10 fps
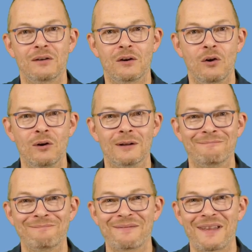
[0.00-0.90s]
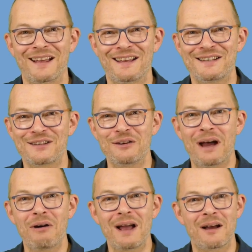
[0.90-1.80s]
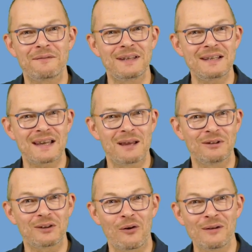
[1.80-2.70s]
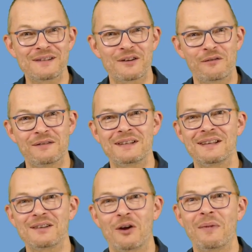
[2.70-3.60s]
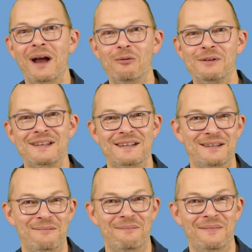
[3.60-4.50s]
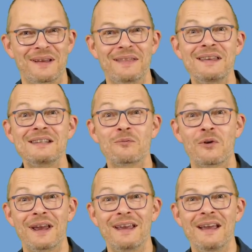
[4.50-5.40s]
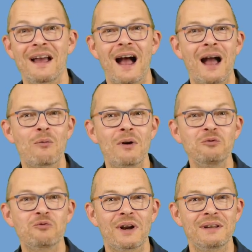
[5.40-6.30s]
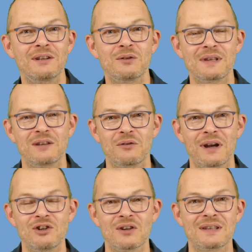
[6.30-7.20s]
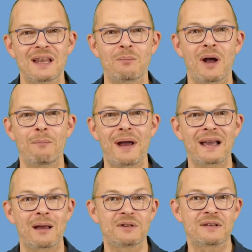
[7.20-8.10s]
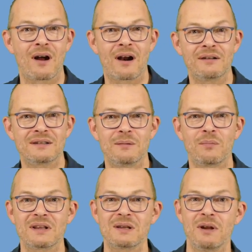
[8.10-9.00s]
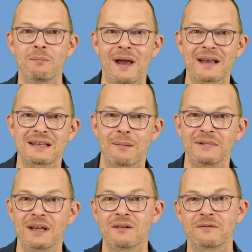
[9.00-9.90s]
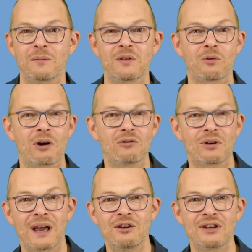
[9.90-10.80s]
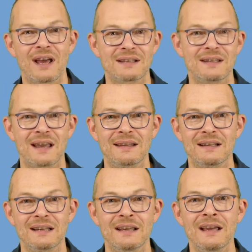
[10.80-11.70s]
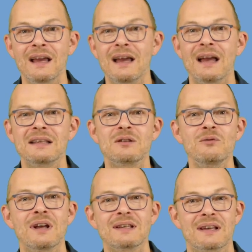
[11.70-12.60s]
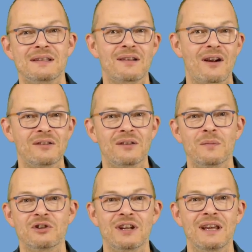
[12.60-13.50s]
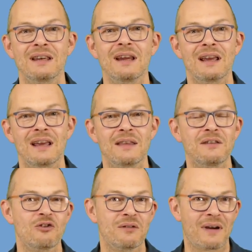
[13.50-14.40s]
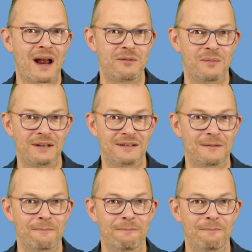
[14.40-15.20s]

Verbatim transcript: Cool, so now I have disabled all services on my old system. This way, I won't run into situations that my backup starts and possibly backs up data from the wrong location accidentally as soon as I start the machine in the new environment.